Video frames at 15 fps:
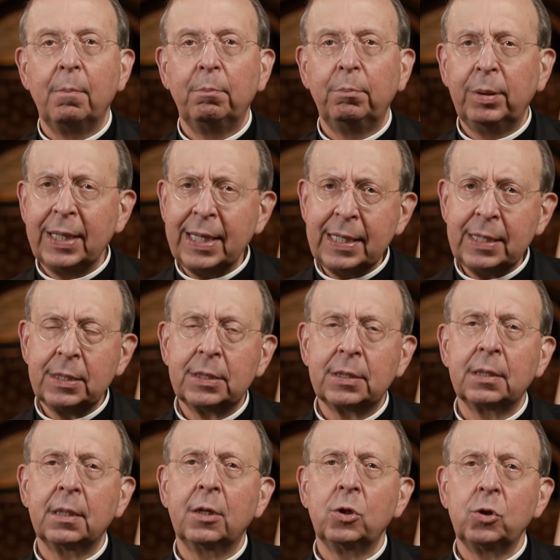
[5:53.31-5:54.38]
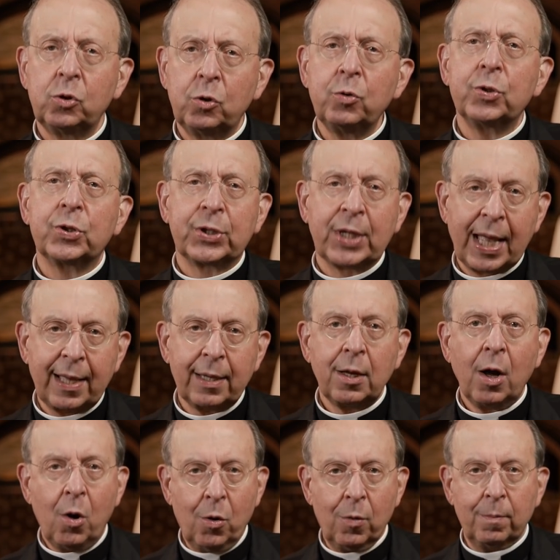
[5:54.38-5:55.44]
please do stay at
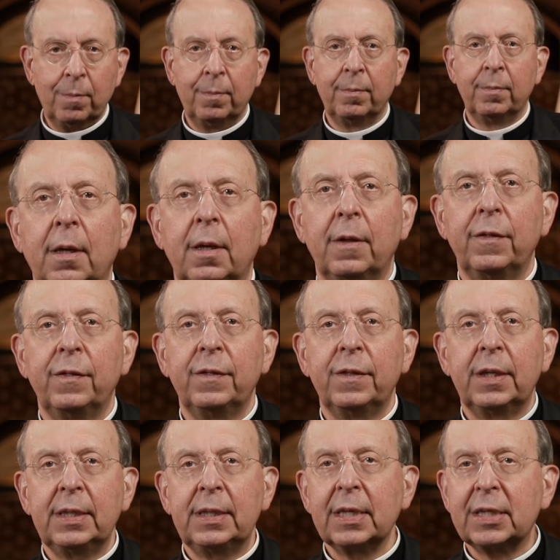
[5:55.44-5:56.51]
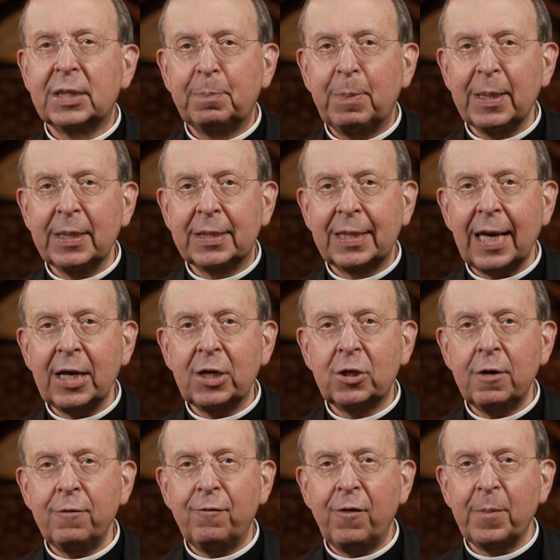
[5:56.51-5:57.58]
home. The
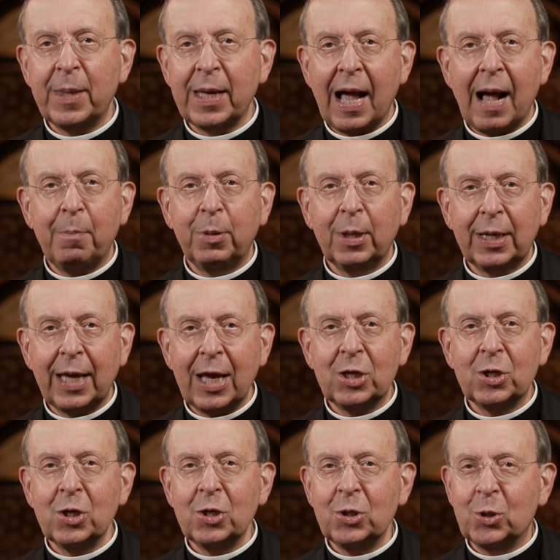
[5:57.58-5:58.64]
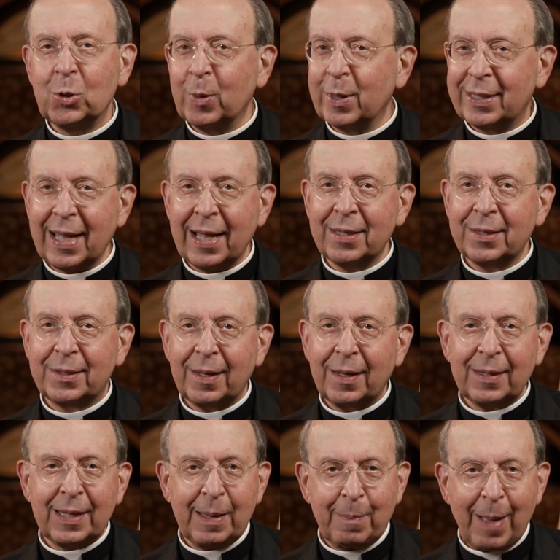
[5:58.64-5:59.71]
dispensation from the obligation to attend
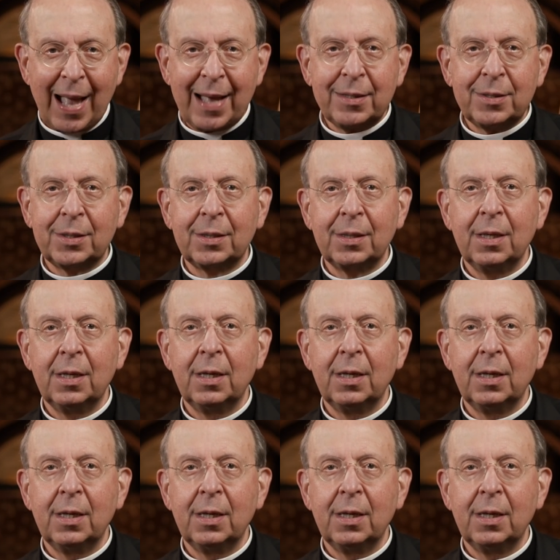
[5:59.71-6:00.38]
Sunday Mass